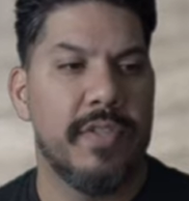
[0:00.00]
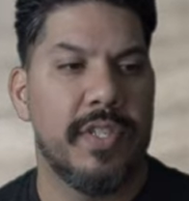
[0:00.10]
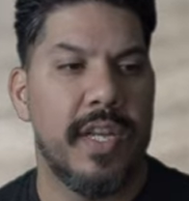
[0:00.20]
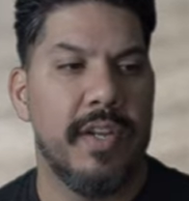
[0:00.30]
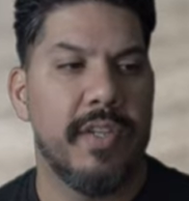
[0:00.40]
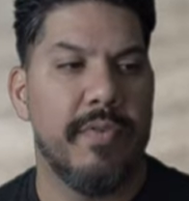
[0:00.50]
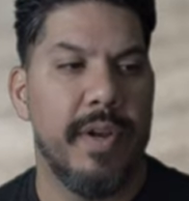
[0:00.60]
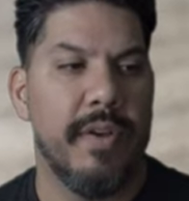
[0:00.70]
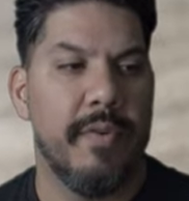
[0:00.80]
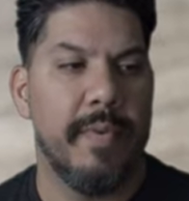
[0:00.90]
Send
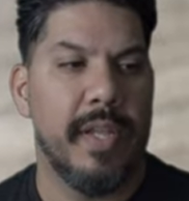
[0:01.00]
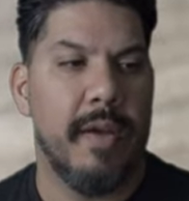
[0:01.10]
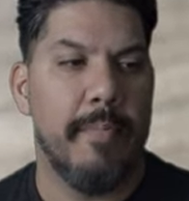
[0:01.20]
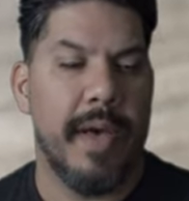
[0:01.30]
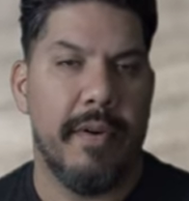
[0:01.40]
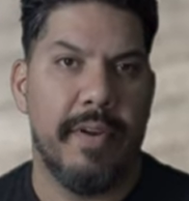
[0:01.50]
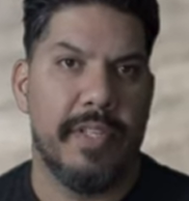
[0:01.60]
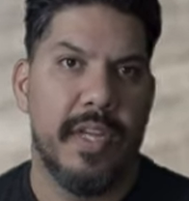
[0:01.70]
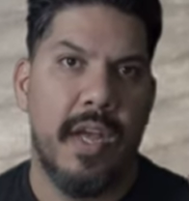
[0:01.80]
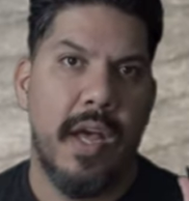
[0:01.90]
300 milliamp batteries